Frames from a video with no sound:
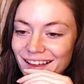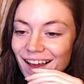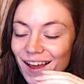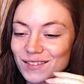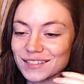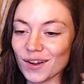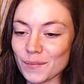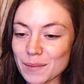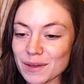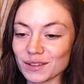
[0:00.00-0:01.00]
I was like, oh,
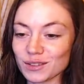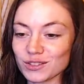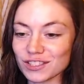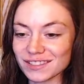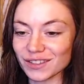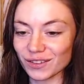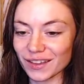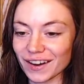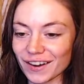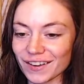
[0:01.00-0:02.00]
maybe Lelouch is still there.